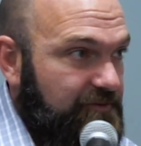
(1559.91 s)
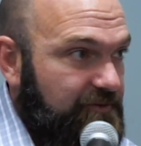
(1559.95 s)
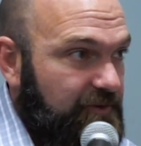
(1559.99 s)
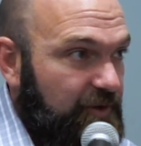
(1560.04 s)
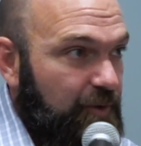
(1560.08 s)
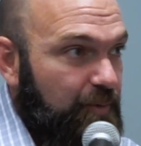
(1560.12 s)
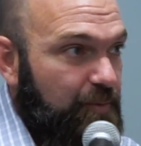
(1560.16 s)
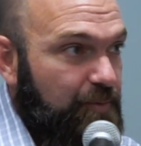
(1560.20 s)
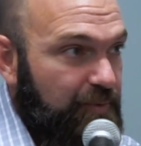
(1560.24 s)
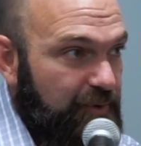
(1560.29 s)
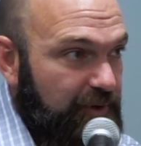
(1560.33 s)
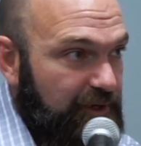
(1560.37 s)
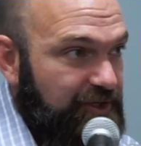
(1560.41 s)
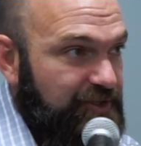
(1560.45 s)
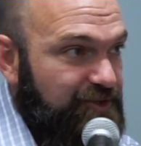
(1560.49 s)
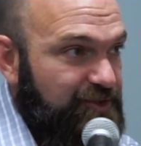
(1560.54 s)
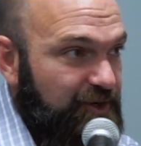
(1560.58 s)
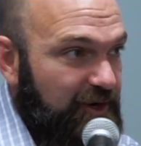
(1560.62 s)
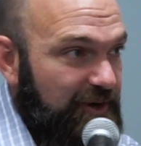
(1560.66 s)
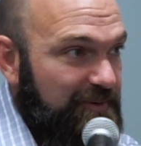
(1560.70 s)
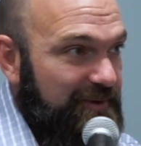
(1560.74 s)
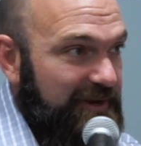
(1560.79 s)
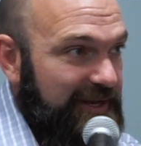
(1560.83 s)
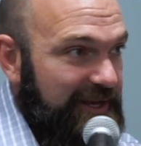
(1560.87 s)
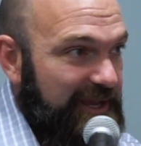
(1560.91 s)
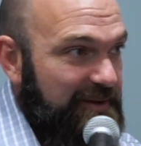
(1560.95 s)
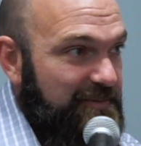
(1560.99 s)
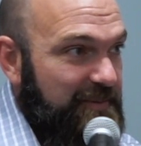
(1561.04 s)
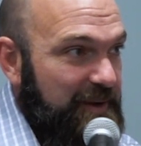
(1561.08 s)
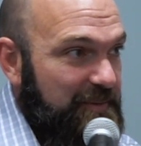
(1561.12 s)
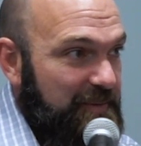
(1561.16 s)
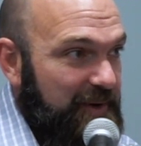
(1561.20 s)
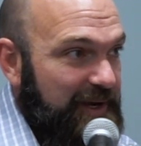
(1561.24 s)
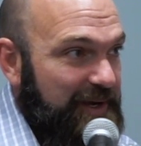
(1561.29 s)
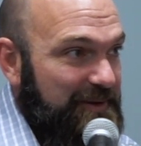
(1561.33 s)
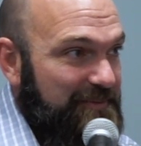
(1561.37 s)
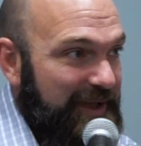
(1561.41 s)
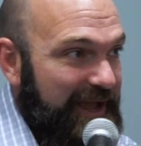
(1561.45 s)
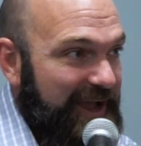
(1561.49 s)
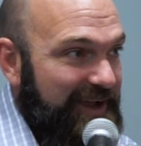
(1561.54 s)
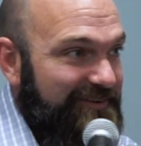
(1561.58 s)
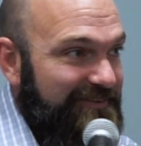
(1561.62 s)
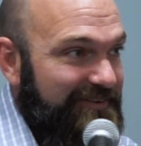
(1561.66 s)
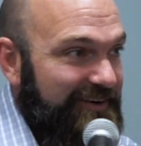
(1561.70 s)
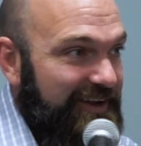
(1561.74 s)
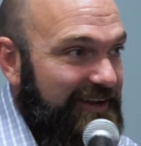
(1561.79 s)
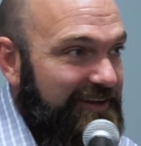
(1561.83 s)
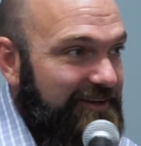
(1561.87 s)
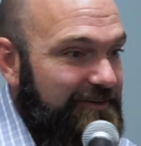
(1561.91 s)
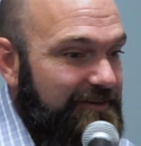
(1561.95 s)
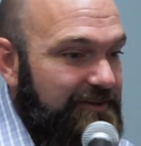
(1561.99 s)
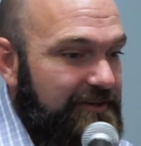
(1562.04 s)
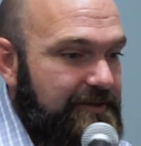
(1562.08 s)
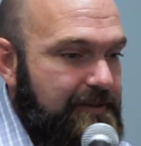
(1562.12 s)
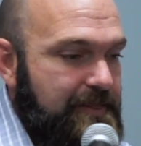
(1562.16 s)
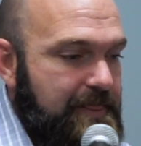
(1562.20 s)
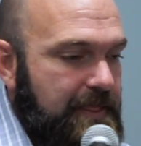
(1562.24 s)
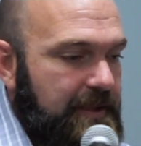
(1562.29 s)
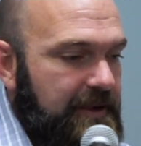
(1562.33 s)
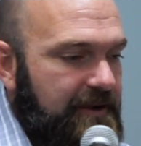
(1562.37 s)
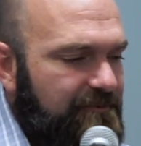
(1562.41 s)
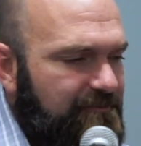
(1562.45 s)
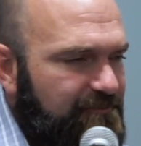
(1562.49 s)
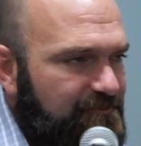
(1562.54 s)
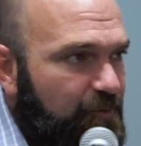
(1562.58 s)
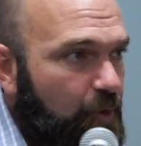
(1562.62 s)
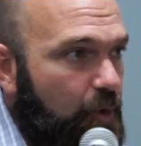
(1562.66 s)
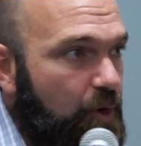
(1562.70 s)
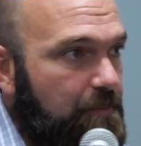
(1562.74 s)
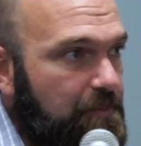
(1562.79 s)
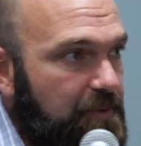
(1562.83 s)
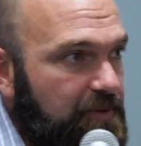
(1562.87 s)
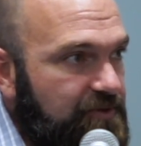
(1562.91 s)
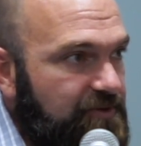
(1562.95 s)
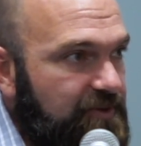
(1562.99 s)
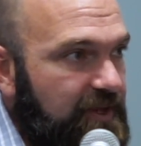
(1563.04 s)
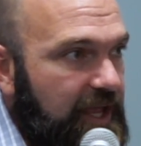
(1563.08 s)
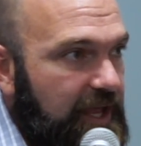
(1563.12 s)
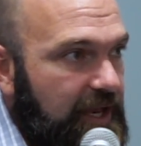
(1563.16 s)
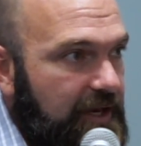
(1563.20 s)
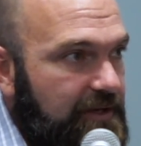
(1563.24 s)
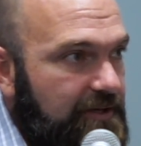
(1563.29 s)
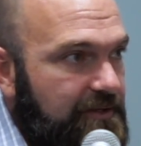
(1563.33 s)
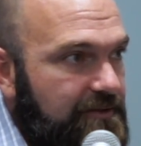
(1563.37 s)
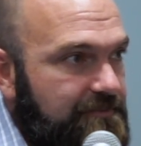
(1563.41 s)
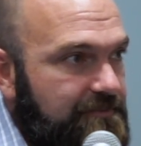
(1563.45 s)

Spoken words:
So pretty sure I'm going to get my money back, right? 4%.